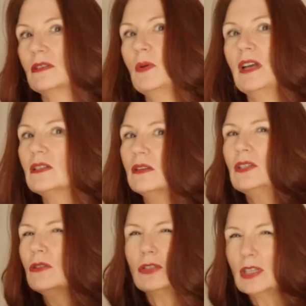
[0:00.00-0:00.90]
as well. So it's
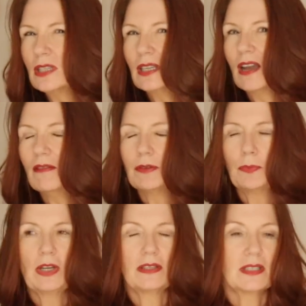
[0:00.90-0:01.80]
not just the current
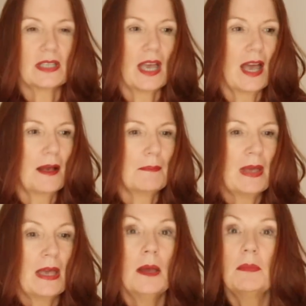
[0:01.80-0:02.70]
ones. So
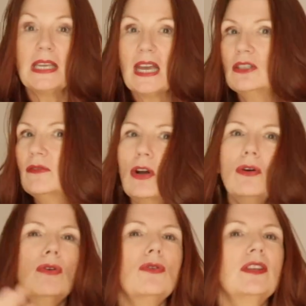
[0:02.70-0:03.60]
you've got
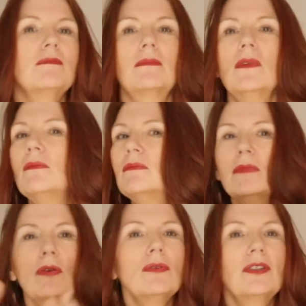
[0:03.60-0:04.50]
all